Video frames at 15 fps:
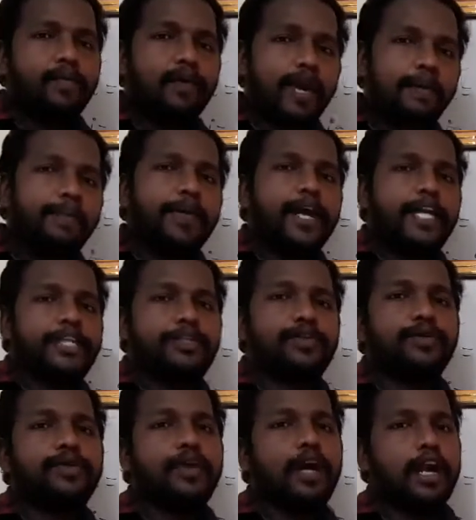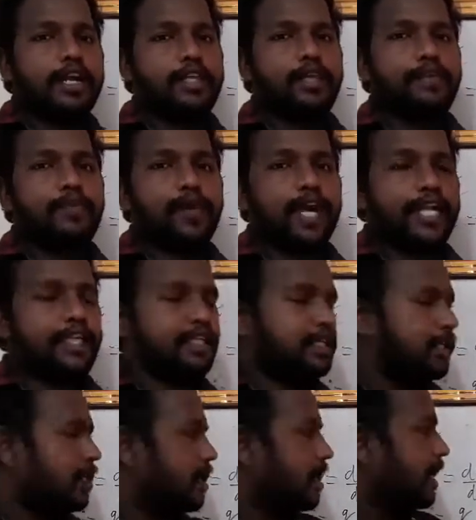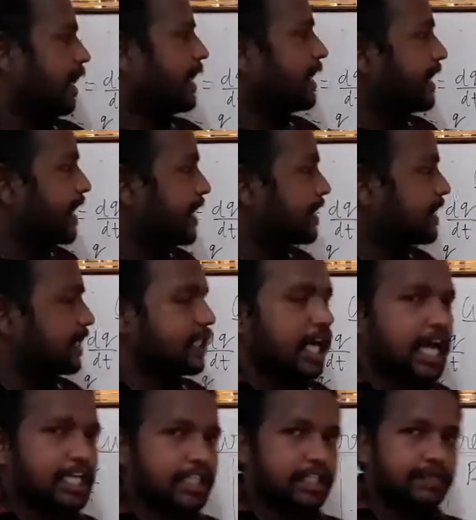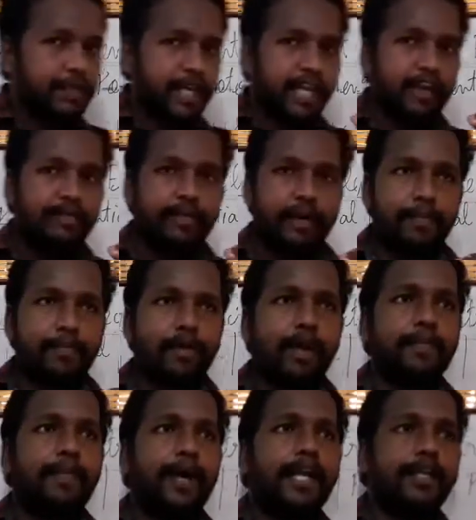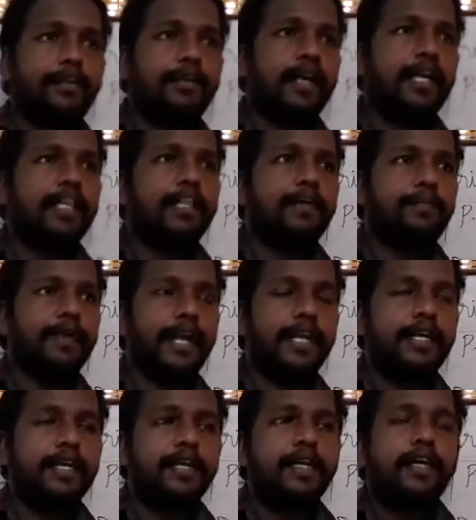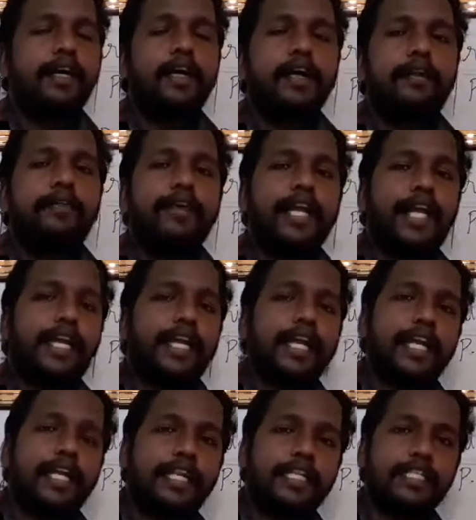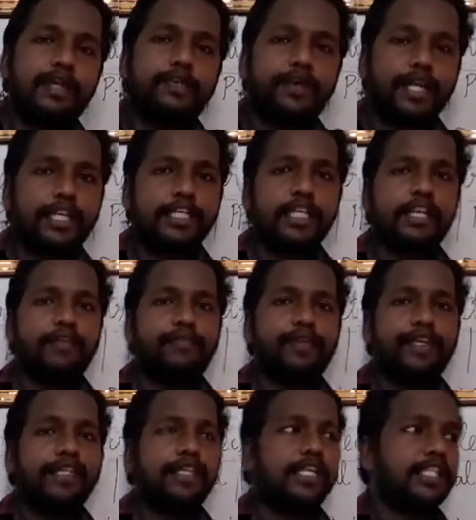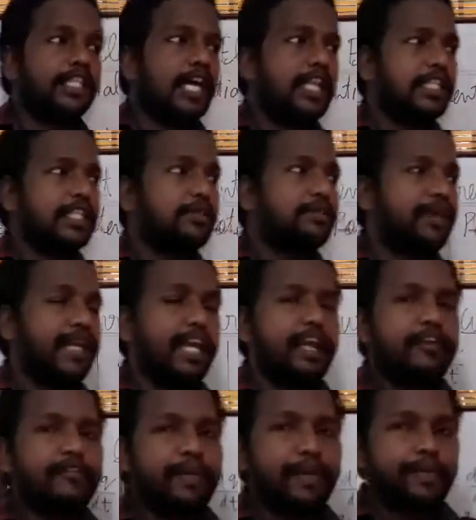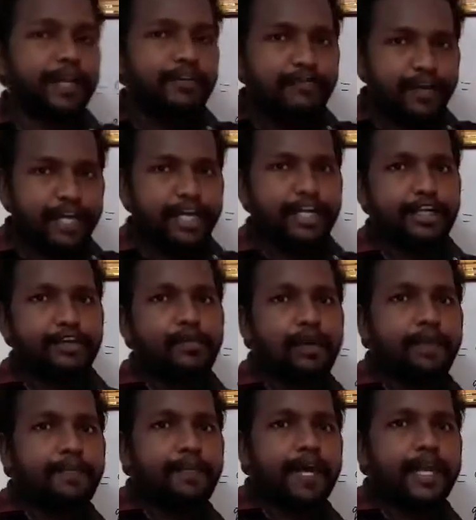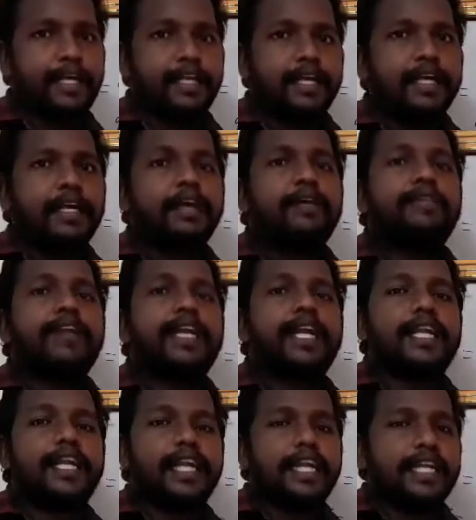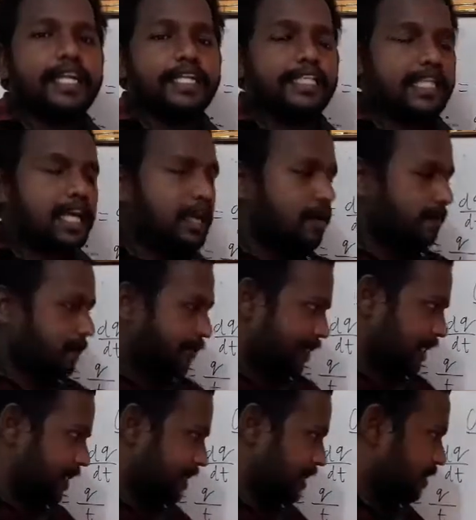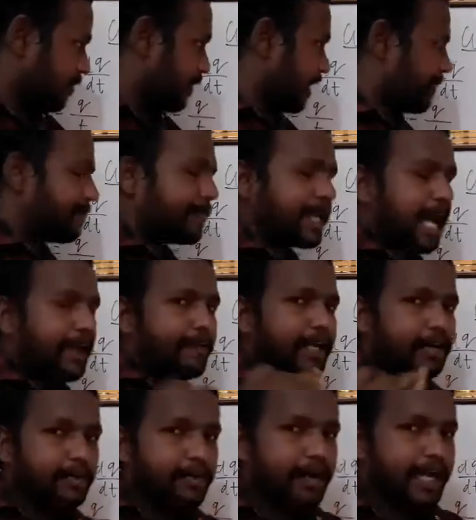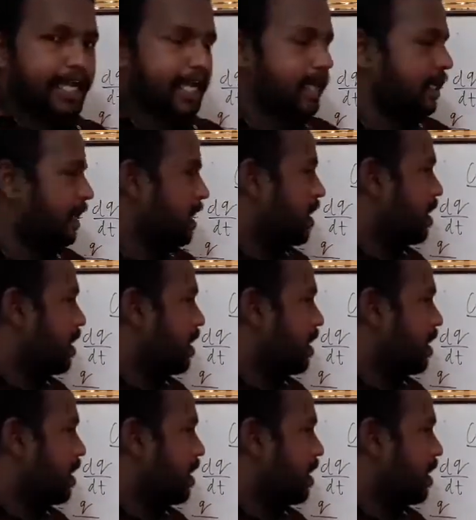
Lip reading: one point to another point. In case the charge is bringing from one point to another point, we can take it's a potential difference. The charge is bringing from infinity to one point, we can take it as a potential. Okay, I will review again.